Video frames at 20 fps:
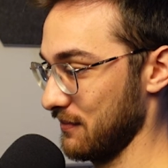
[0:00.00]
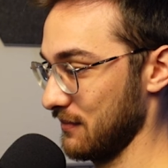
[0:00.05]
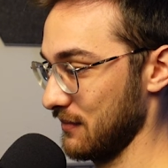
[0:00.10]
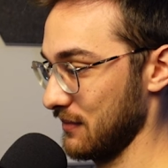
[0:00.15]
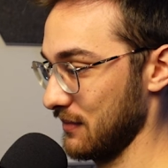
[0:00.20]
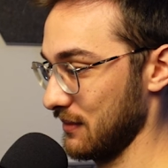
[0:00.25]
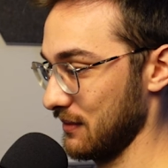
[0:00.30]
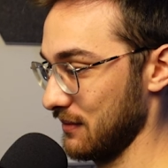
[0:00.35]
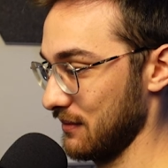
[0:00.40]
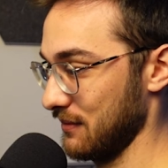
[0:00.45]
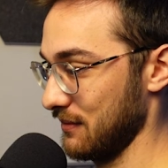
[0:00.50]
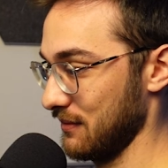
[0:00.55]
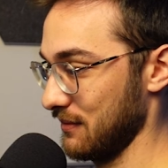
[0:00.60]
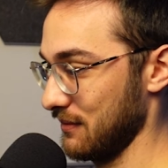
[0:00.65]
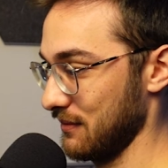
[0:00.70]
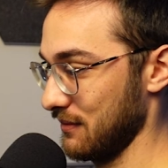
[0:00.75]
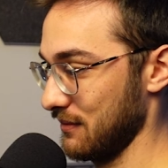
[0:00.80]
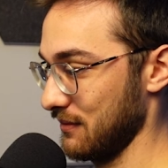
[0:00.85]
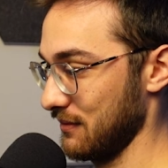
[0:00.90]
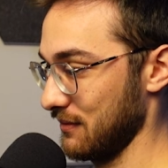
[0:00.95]

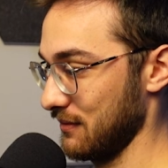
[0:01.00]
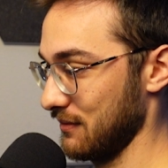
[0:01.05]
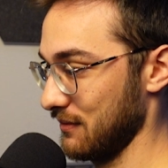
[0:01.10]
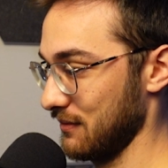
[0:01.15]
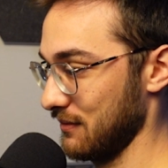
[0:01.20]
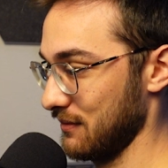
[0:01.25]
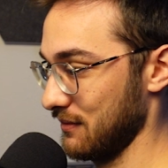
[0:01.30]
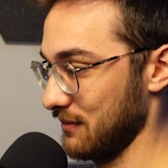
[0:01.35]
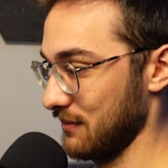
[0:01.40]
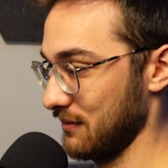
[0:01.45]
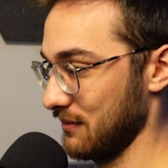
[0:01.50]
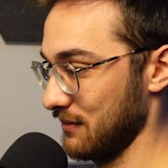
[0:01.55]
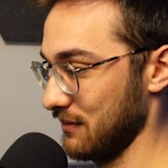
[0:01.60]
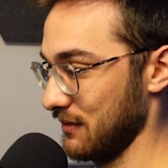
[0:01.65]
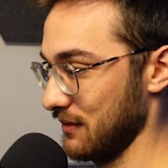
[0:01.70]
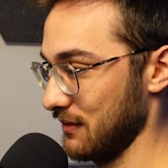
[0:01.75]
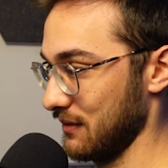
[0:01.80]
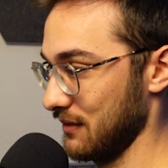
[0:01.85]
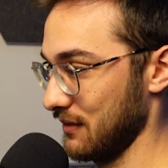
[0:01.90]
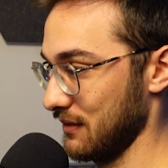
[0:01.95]

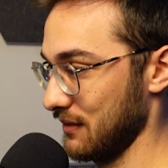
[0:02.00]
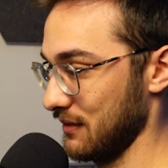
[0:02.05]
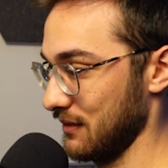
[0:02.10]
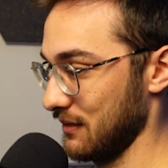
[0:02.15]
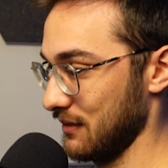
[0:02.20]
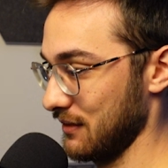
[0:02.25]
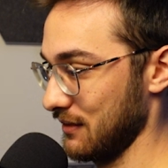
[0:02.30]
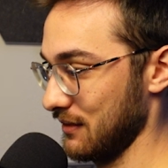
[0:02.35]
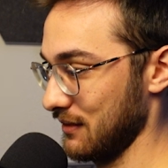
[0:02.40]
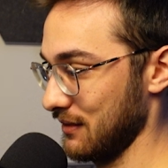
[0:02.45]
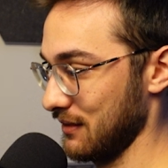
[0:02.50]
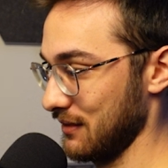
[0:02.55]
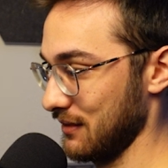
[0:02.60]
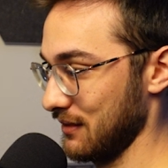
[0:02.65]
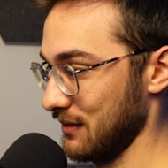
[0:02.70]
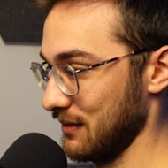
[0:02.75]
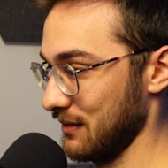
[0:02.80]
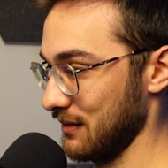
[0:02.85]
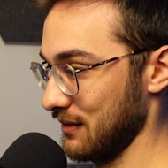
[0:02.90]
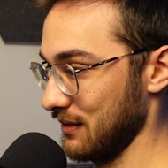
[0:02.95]

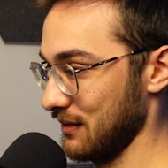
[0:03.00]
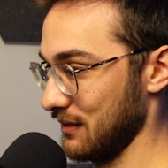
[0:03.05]
[no speech]